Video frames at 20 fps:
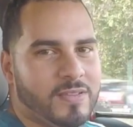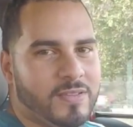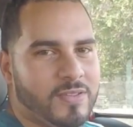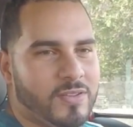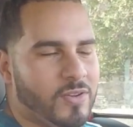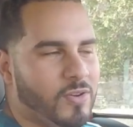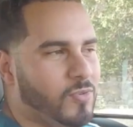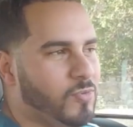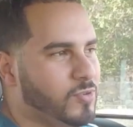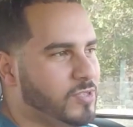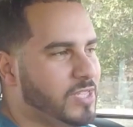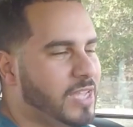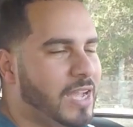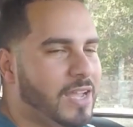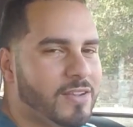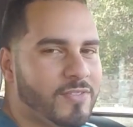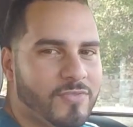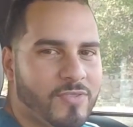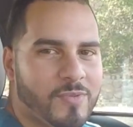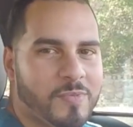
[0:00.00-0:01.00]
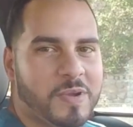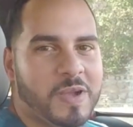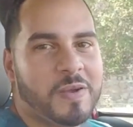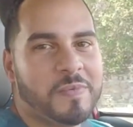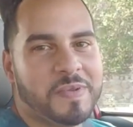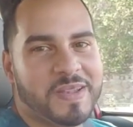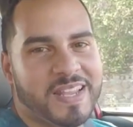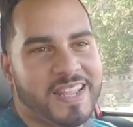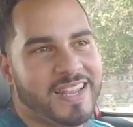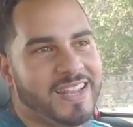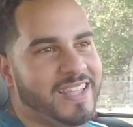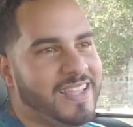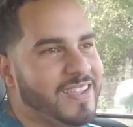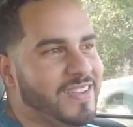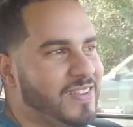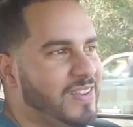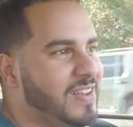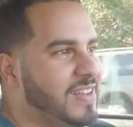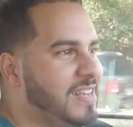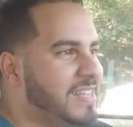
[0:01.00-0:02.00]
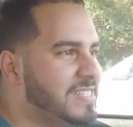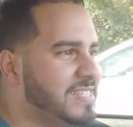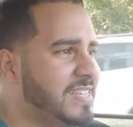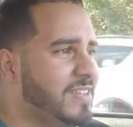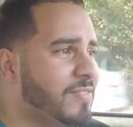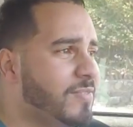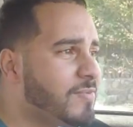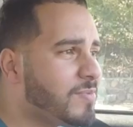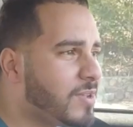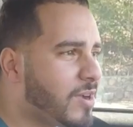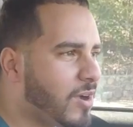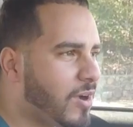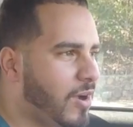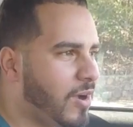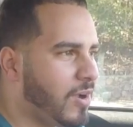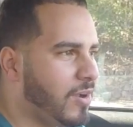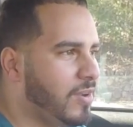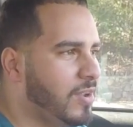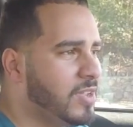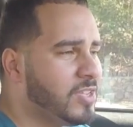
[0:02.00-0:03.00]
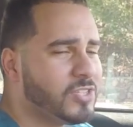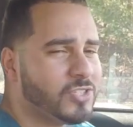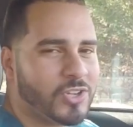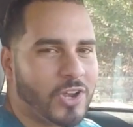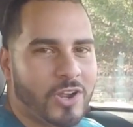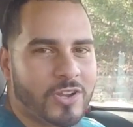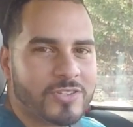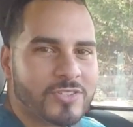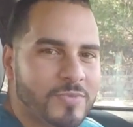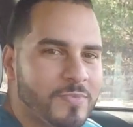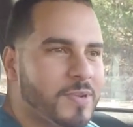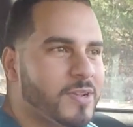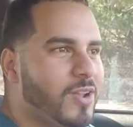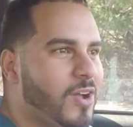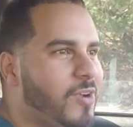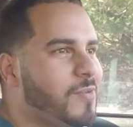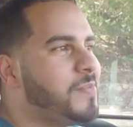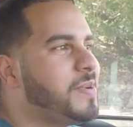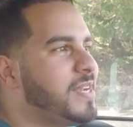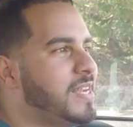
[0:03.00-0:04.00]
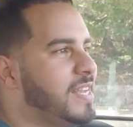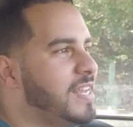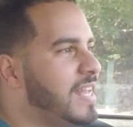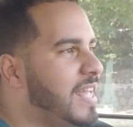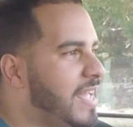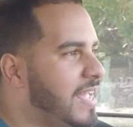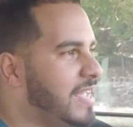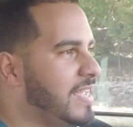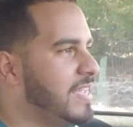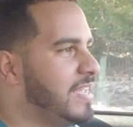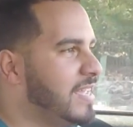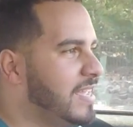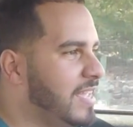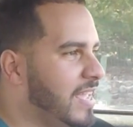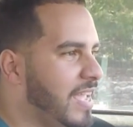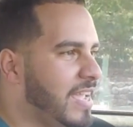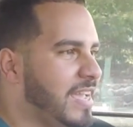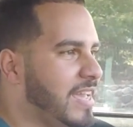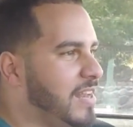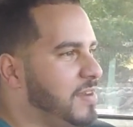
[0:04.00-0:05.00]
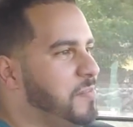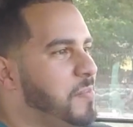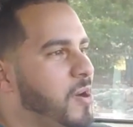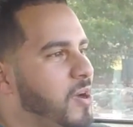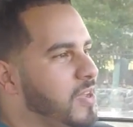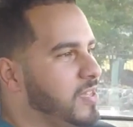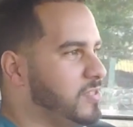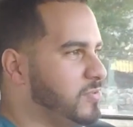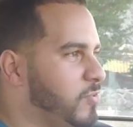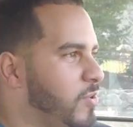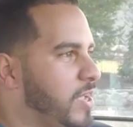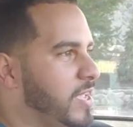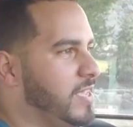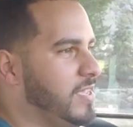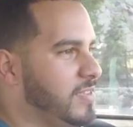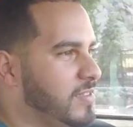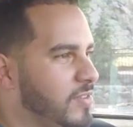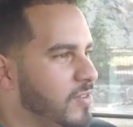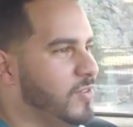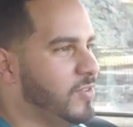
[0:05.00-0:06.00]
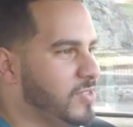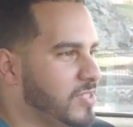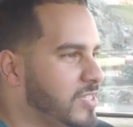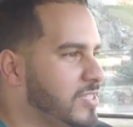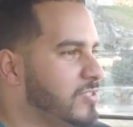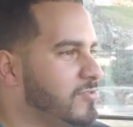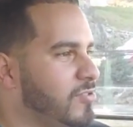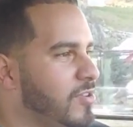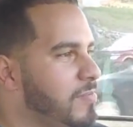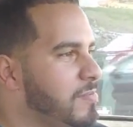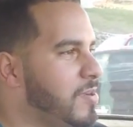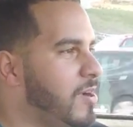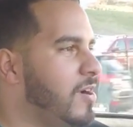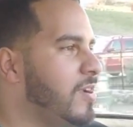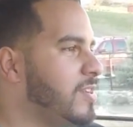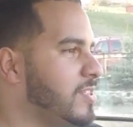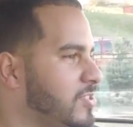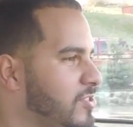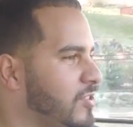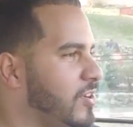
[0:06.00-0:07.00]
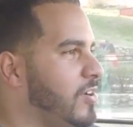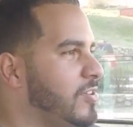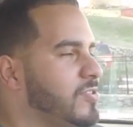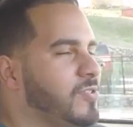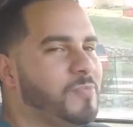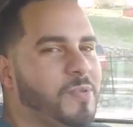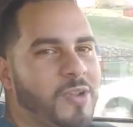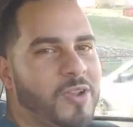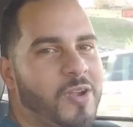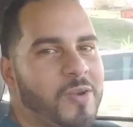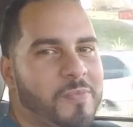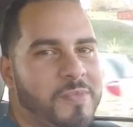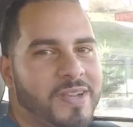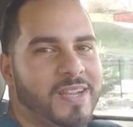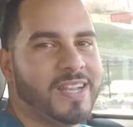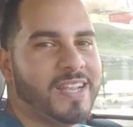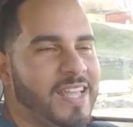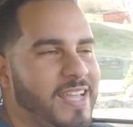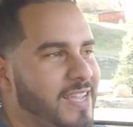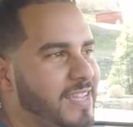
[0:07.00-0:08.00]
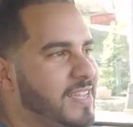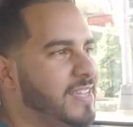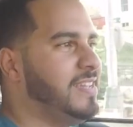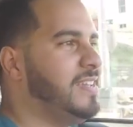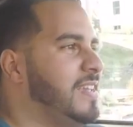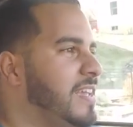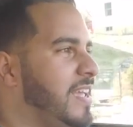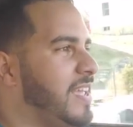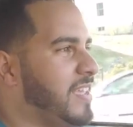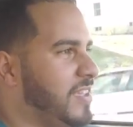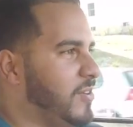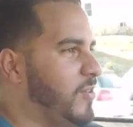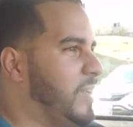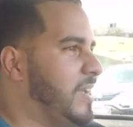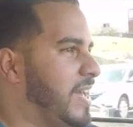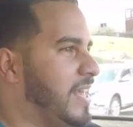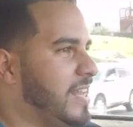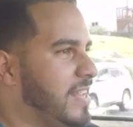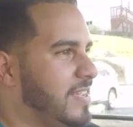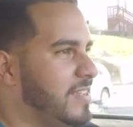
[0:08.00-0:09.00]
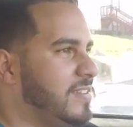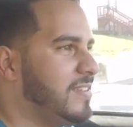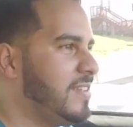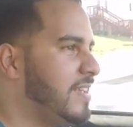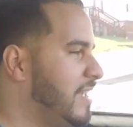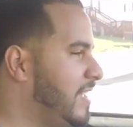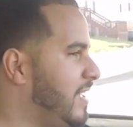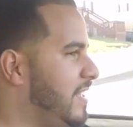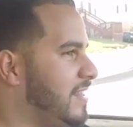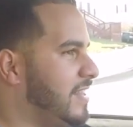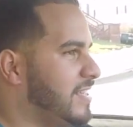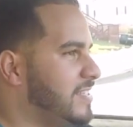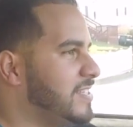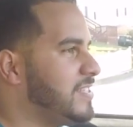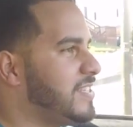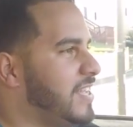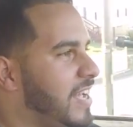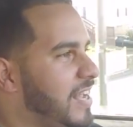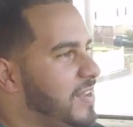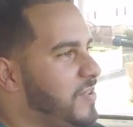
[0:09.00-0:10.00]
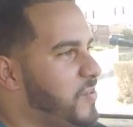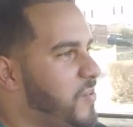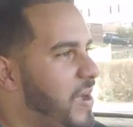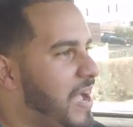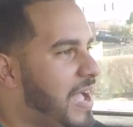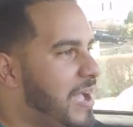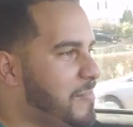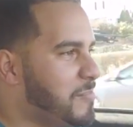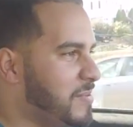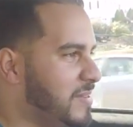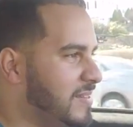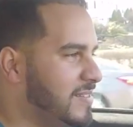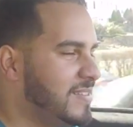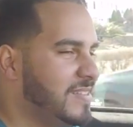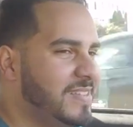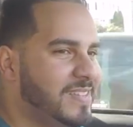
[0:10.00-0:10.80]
You know, we're tired of him coming in here. Let's give him the car, charge him an arm and a leg, and get him on his way. You know, it's his dream car. Let's charge him an arm and a leg, and he'll get it. And that's exactly what happened.